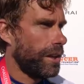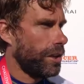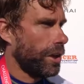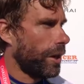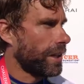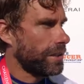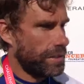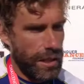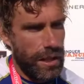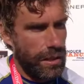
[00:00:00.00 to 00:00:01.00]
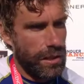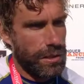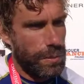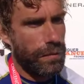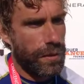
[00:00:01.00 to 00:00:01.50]
you know, I can see that
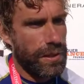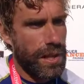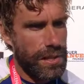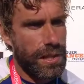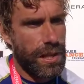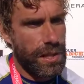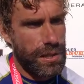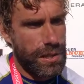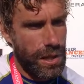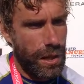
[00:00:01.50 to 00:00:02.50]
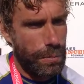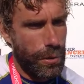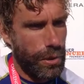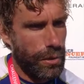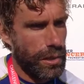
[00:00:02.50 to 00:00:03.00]
it's been fantastic. I can see our
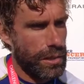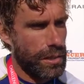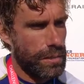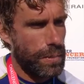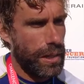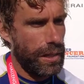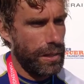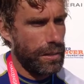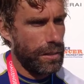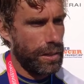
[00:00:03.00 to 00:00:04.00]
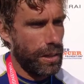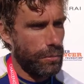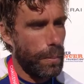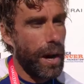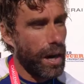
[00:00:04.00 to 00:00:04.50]
progress has been, you know,
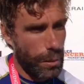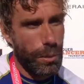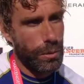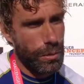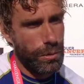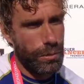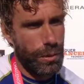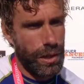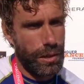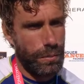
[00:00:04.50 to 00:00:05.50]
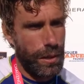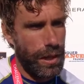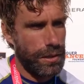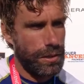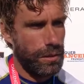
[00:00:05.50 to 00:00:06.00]
remarkable when
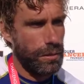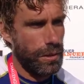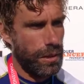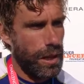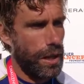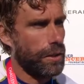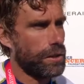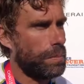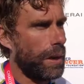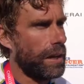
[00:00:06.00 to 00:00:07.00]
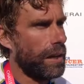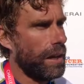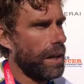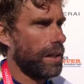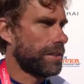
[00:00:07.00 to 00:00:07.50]
compared to others. But
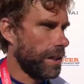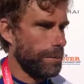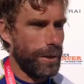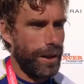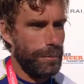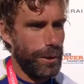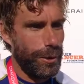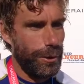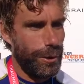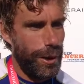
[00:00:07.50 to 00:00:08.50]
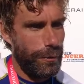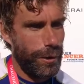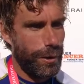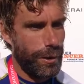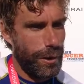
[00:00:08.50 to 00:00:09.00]
at the same time, you, you
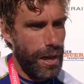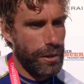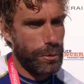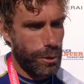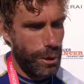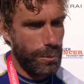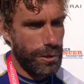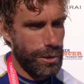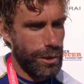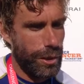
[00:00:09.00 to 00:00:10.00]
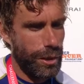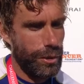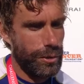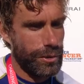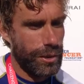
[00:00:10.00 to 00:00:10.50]
never enter a competition or
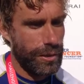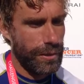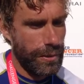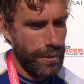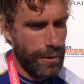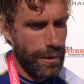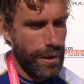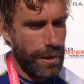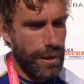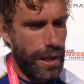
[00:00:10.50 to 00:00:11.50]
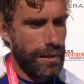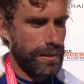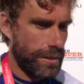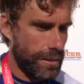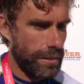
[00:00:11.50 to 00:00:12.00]
lose, and
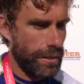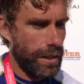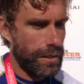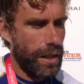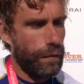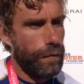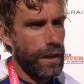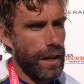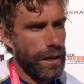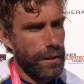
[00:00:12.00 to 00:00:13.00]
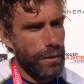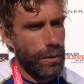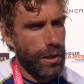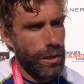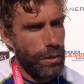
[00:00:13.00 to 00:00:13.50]
that's a tough feeling
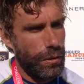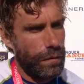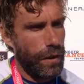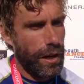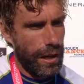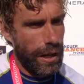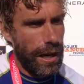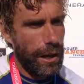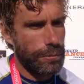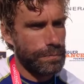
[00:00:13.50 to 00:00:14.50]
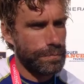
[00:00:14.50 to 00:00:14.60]
when you are finally out.